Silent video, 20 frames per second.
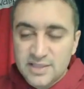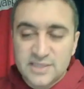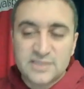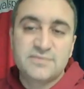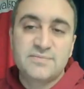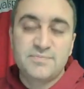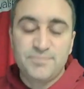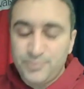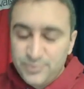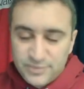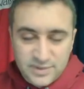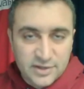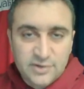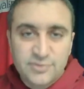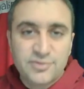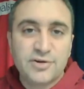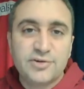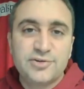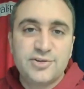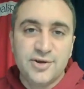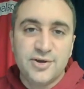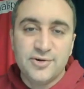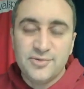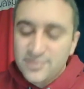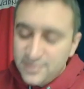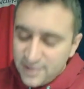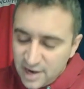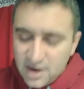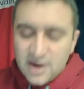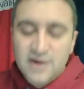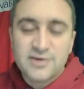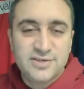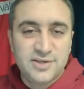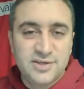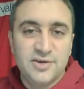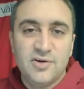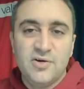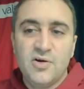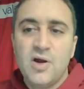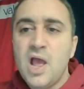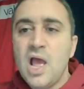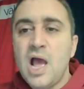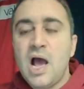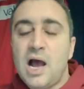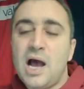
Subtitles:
This They're due. They're due.